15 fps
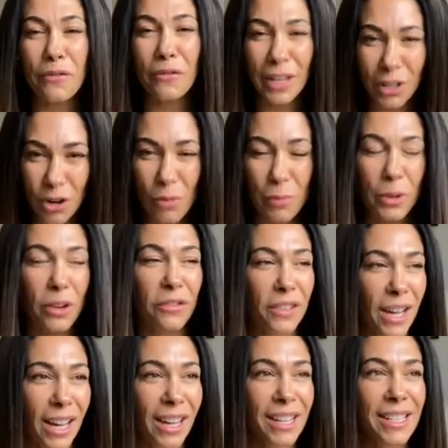he caught me off
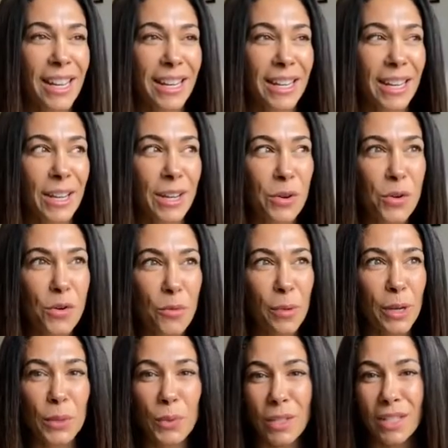guard, and it
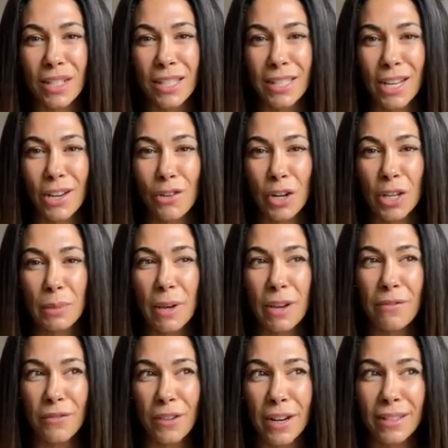almost wasn't a secret because
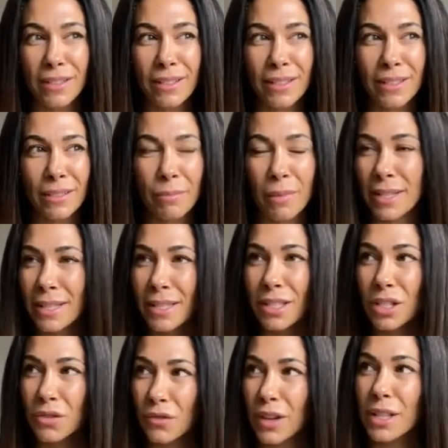my
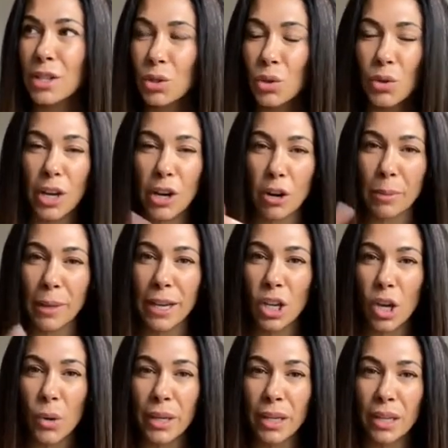sister's friend saw the airplane
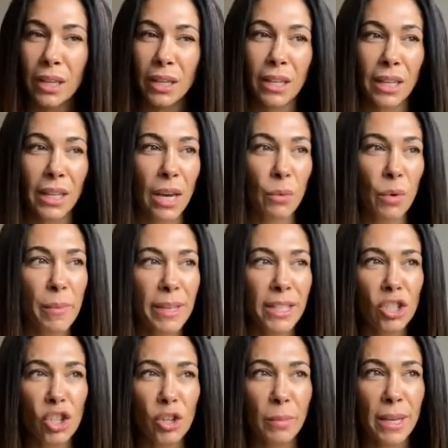going, and we're
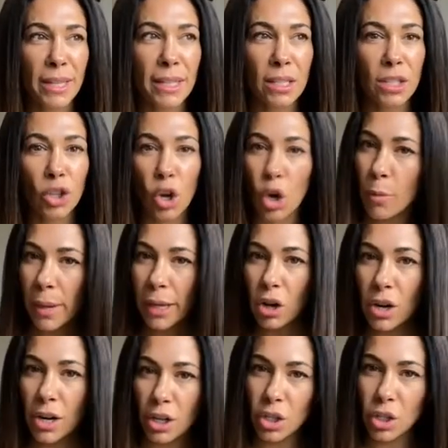messaging my sister going, oh my
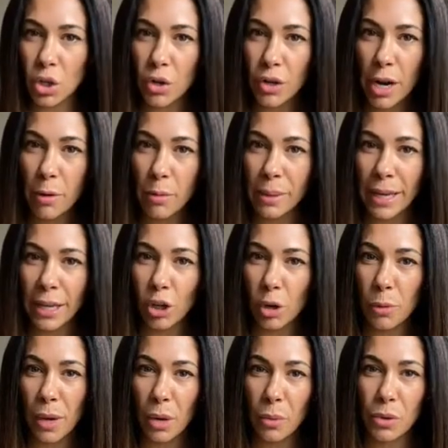God, I just saw an airplane go
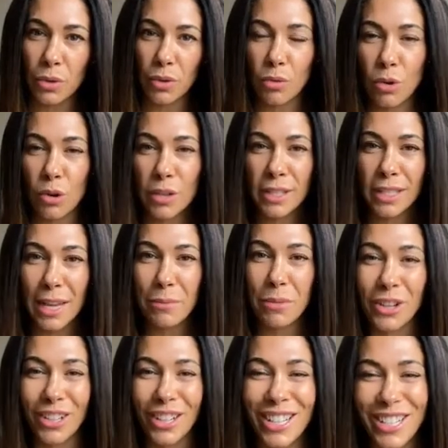by with Aurora's name on
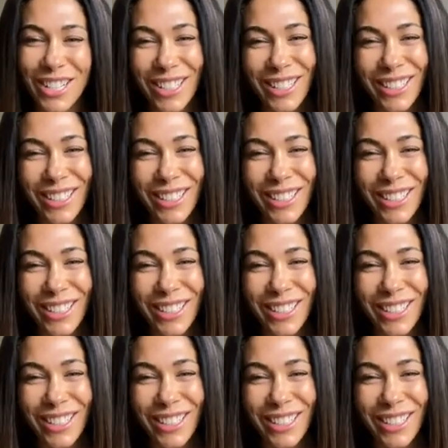it.